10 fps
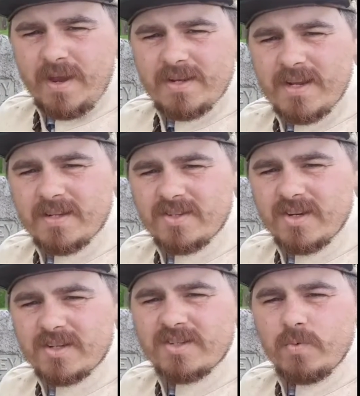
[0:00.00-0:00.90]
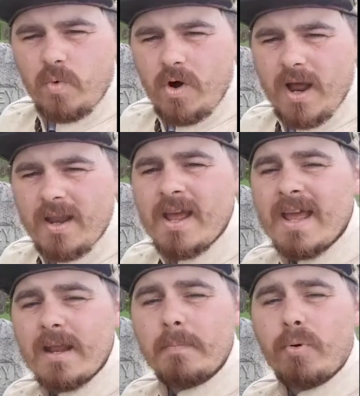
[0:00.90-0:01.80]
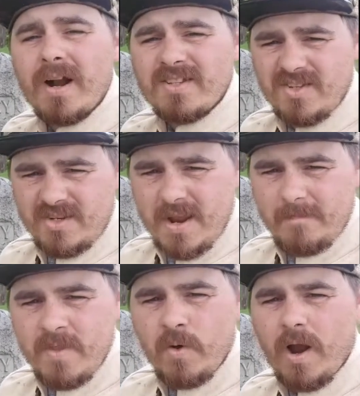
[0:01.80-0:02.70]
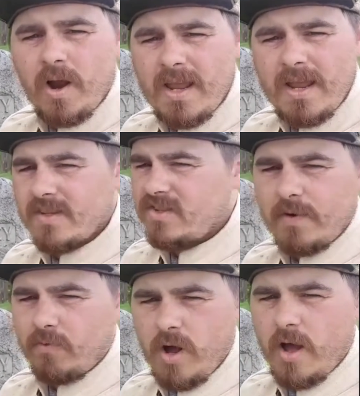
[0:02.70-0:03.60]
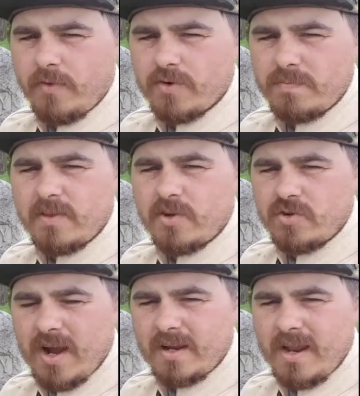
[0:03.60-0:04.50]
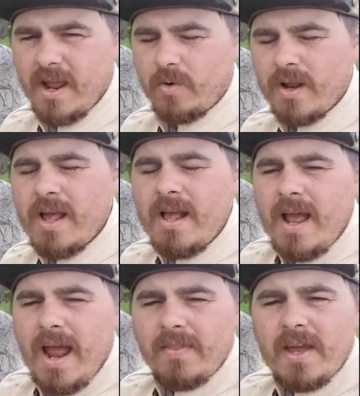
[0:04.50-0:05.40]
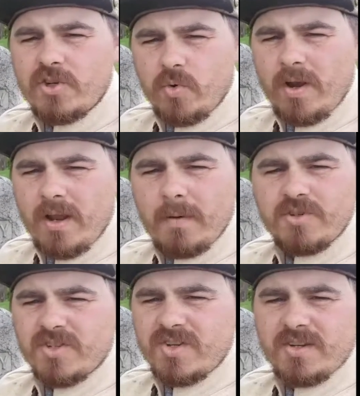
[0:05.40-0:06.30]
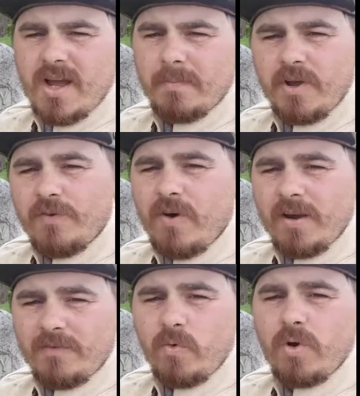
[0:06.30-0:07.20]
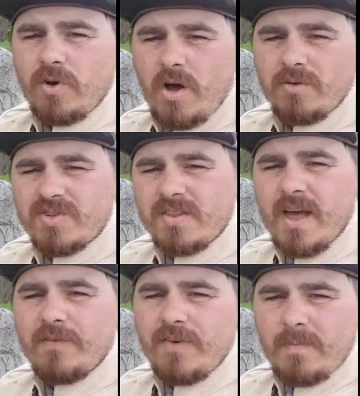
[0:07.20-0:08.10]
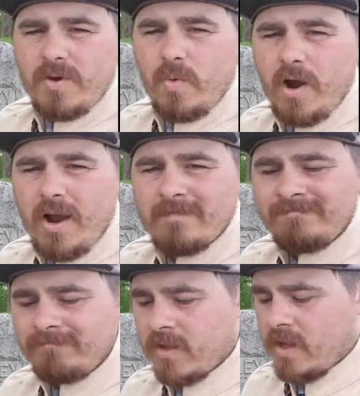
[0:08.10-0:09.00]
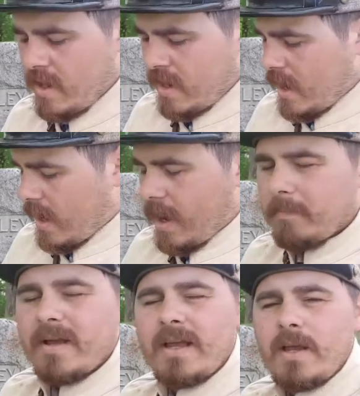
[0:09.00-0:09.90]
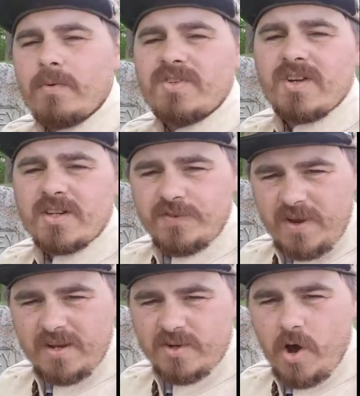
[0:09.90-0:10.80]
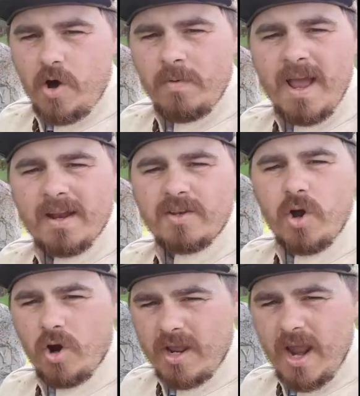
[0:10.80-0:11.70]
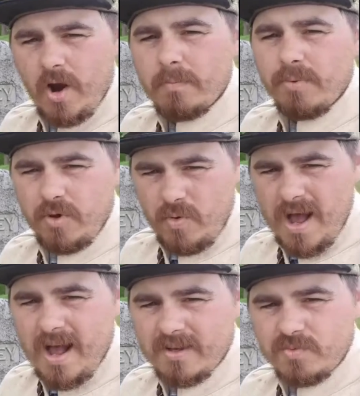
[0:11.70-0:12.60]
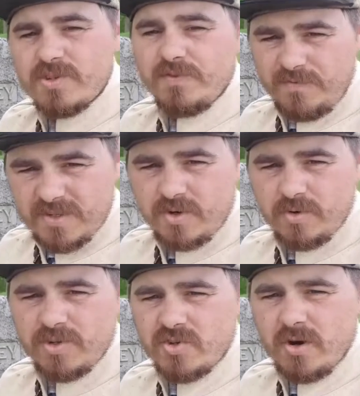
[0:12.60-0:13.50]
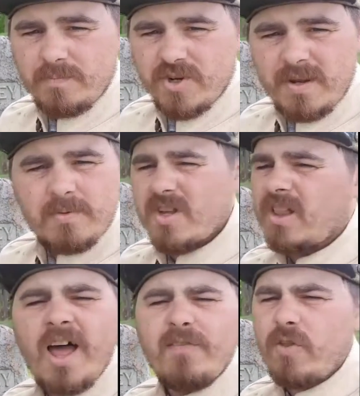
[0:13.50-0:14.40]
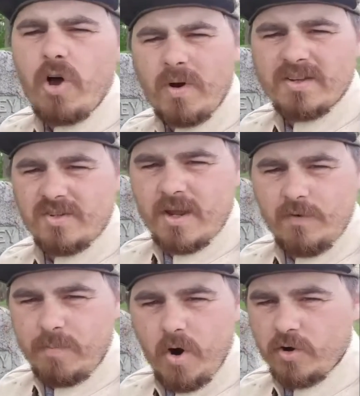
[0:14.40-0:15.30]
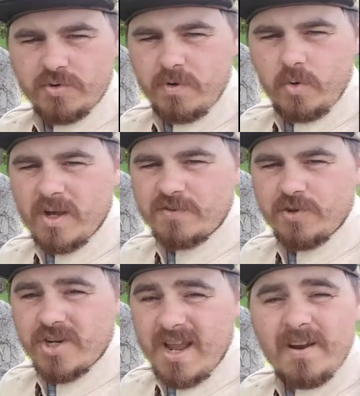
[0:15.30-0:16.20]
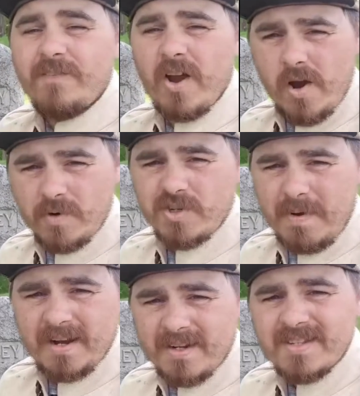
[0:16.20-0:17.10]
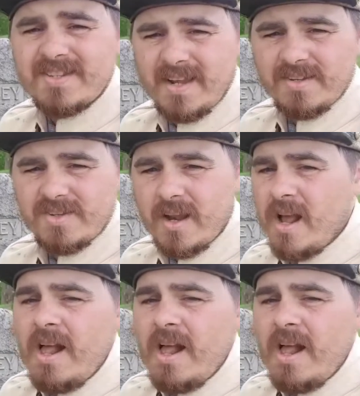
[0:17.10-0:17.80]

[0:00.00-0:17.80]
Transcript: 1861 in Princeton, where he and several others the trek down, and they joined up just in time to go fight at Fort Donelson that February. He was 6 feet tall, had dark hair and blue eyes, was physical description. He was a lifelong resident of Parkersburg, West Virginia, and a very respected citizen.